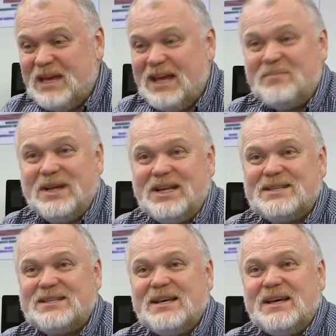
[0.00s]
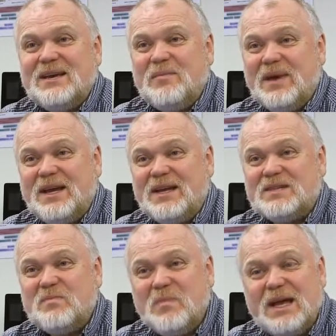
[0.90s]
8 minutes making
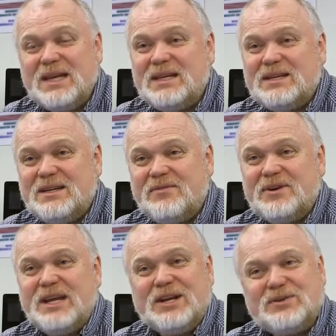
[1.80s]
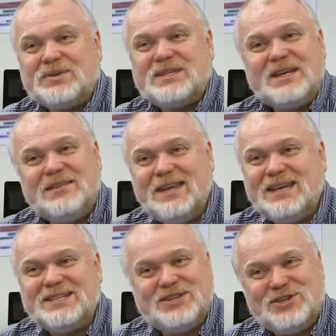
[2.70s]
as many different interesting
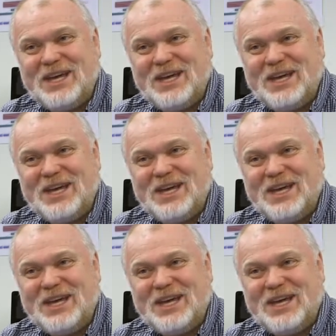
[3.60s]
things as